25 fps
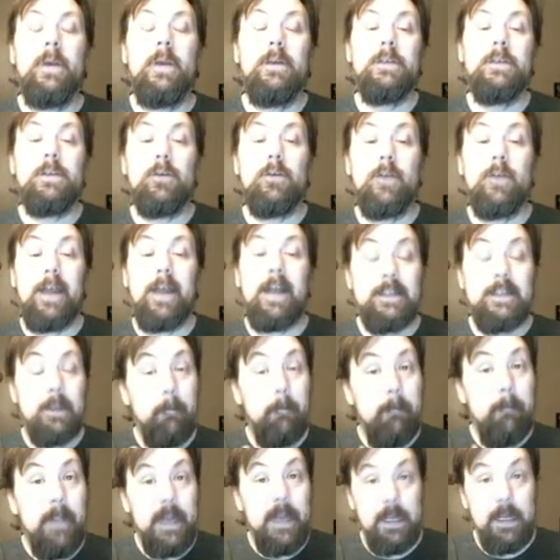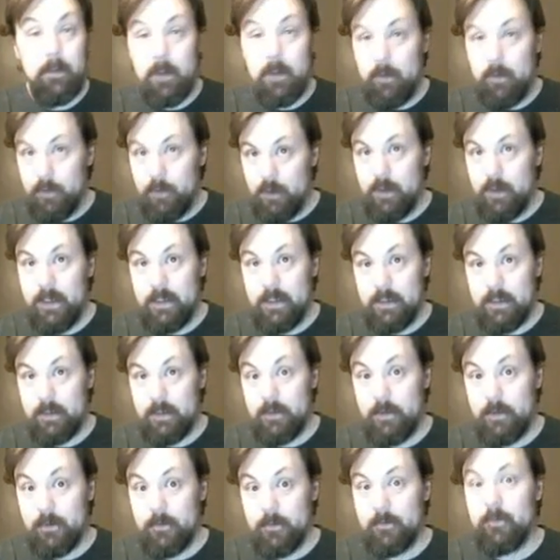So that's the minimum you need to
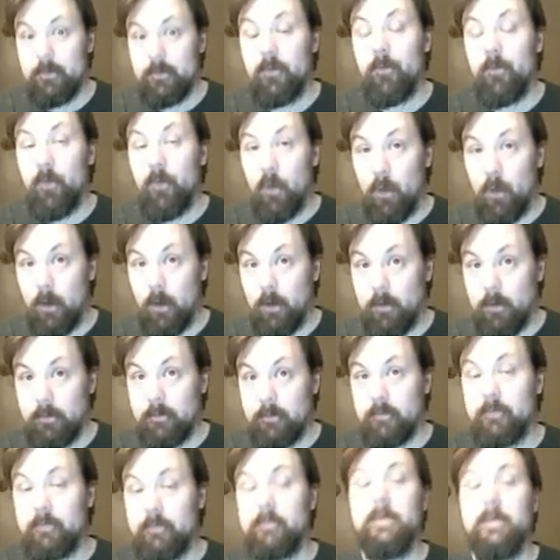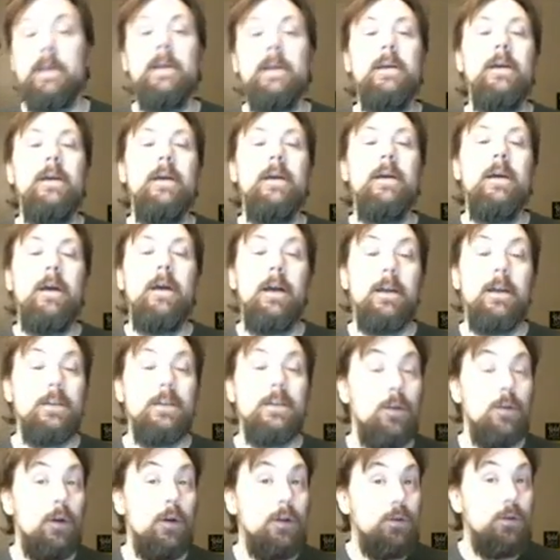do, 4.
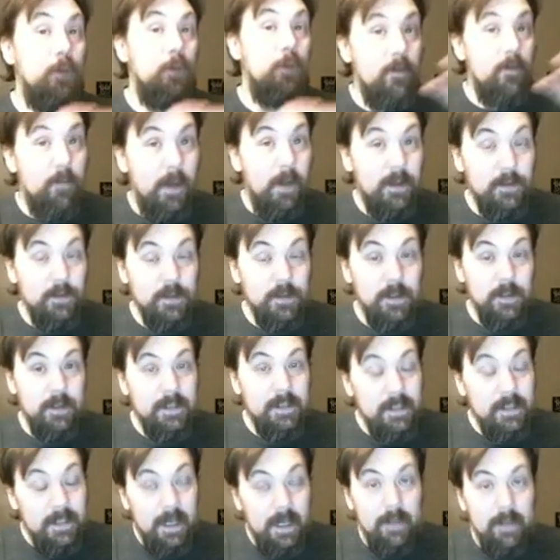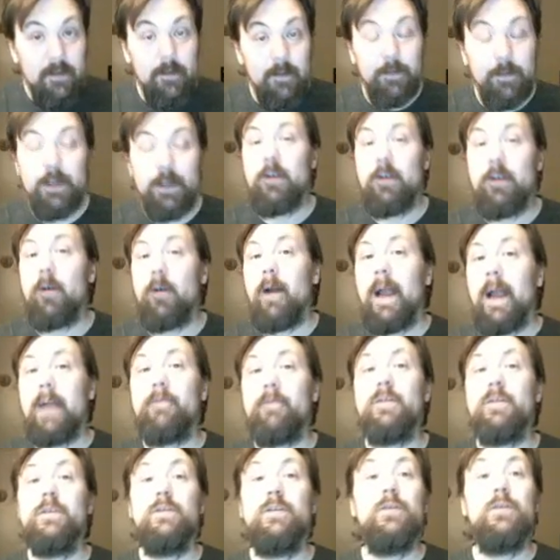So there are 12 modules altogether, but you don't
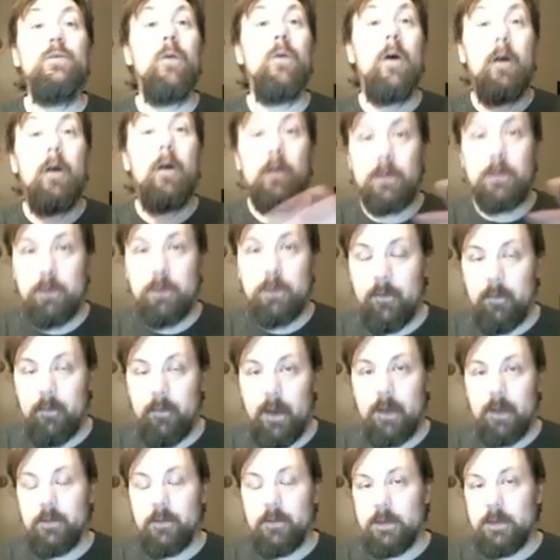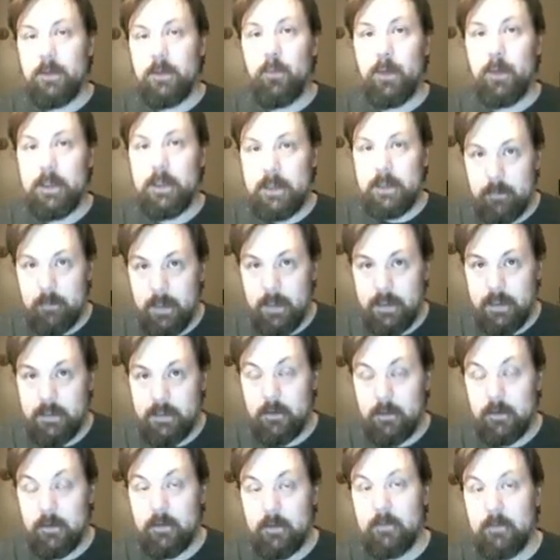have to do all 12 modules in one
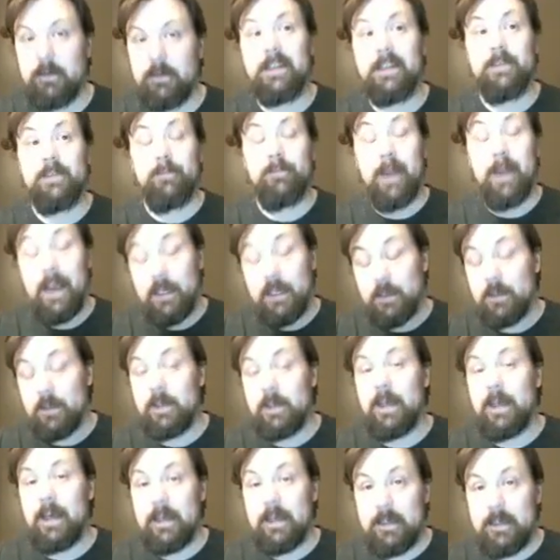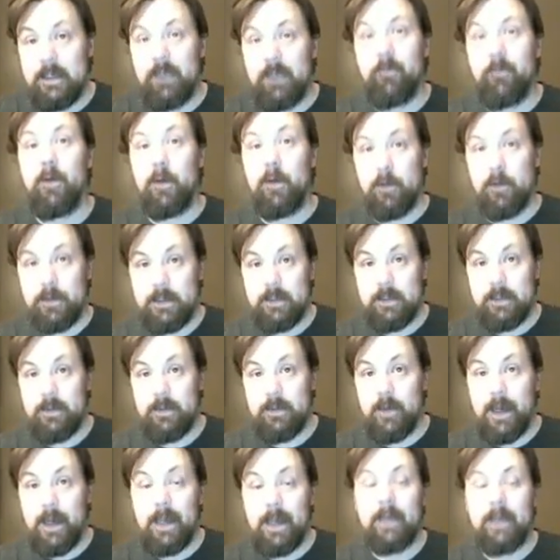semester. It's actually kind of difficult to
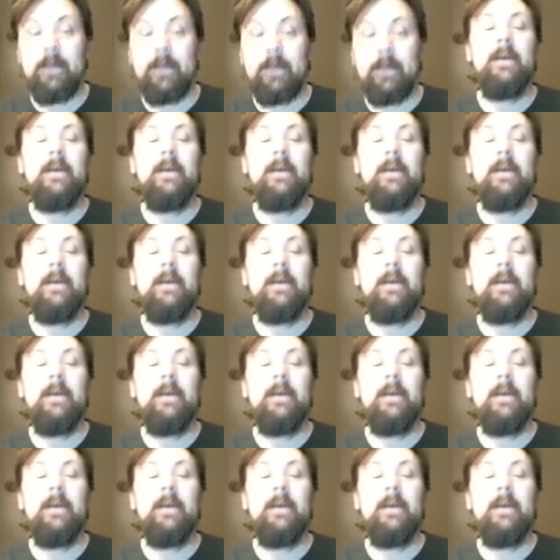do that.